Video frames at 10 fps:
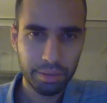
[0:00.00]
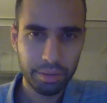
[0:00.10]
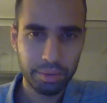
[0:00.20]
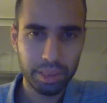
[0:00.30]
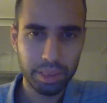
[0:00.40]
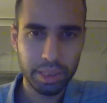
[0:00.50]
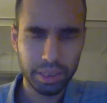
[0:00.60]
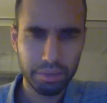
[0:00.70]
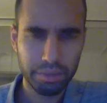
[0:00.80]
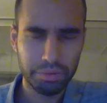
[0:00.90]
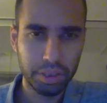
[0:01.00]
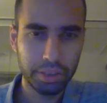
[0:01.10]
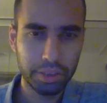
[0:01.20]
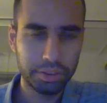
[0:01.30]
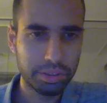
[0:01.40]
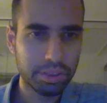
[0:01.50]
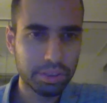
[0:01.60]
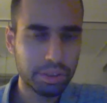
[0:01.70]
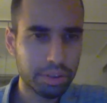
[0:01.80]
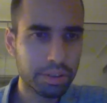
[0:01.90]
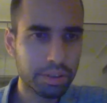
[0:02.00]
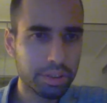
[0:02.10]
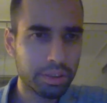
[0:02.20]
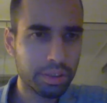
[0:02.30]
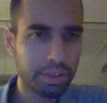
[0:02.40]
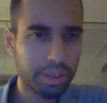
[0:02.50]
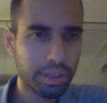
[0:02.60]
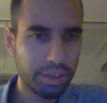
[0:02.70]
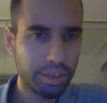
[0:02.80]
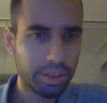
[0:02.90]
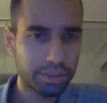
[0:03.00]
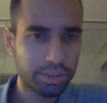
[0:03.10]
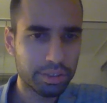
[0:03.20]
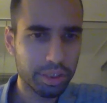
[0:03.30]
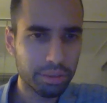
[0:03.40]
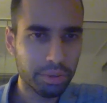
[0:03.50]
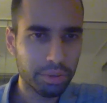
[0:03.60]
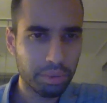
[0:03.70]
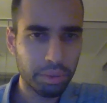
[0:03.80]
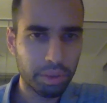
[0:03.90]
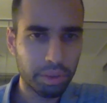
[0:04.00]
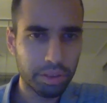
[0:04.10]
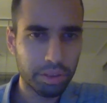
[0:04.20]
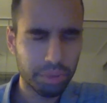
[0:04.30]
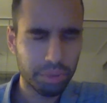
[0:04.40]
we take it first. Let's see, what do we want to do